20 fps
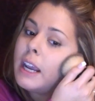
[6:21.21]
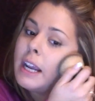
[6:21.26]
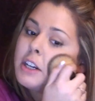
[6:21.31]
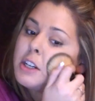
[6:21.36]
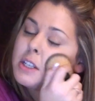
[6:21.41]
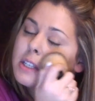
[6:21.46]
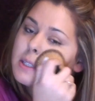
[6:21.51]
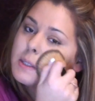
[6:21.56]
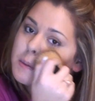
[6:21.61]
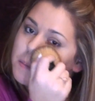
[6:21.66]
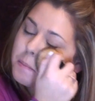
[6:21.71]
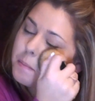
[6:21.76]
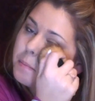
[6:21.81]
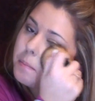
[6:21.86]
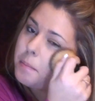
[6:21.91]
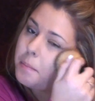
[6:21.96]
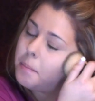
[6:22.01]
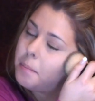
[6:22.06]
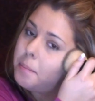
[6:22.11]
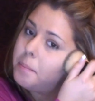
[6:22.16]
I just
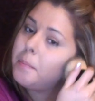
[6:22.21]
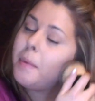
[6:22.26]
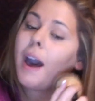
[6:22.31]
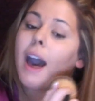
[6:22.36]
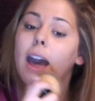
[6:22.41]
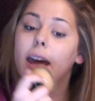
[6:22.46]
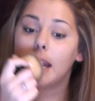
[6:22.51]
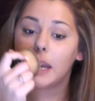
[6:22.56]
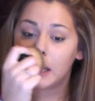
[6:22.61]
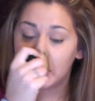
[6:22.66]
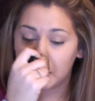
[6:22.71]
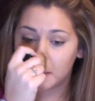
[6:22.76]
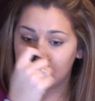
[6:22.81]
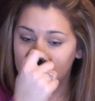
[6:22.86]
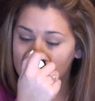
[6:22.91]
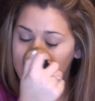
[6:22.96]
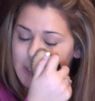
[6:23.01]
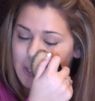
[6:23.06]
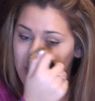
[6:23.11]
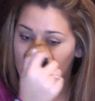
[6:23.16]
pat it into
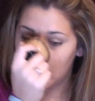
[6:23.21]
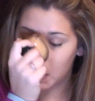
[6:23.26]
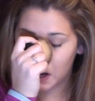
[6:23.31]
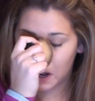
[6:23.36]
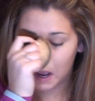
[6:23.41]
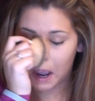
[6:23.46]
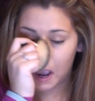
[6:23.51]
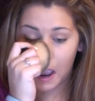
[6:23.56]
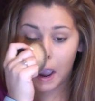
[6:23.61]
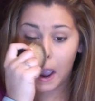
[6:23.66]
my skin.